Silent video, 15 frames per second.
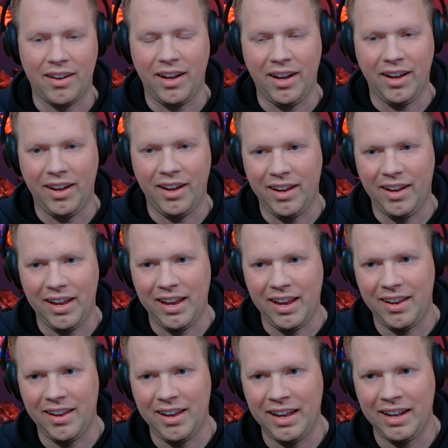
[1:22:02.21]
uh,
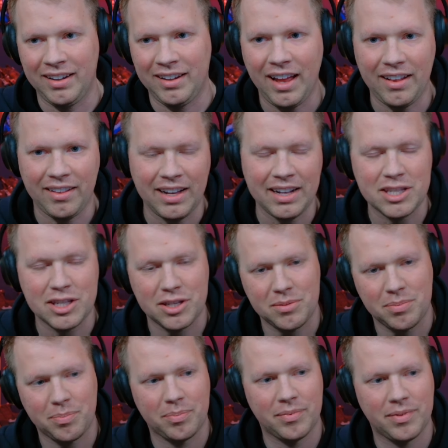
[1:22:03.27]
and that
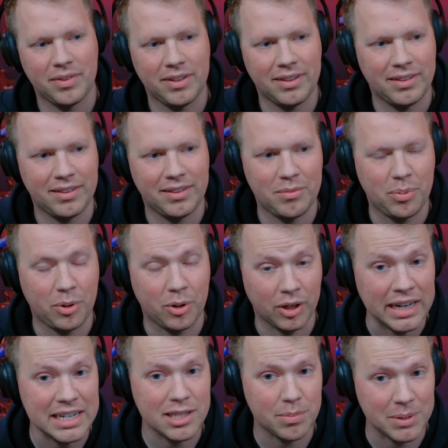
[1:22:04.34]
that's
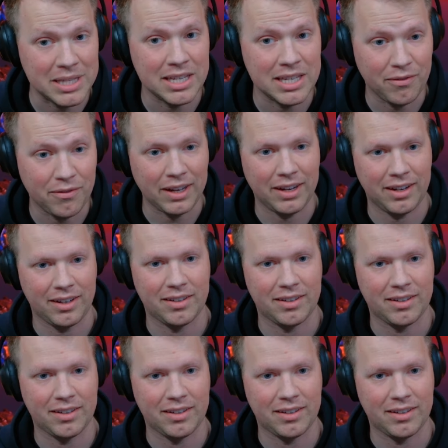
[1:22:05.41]
pretty specific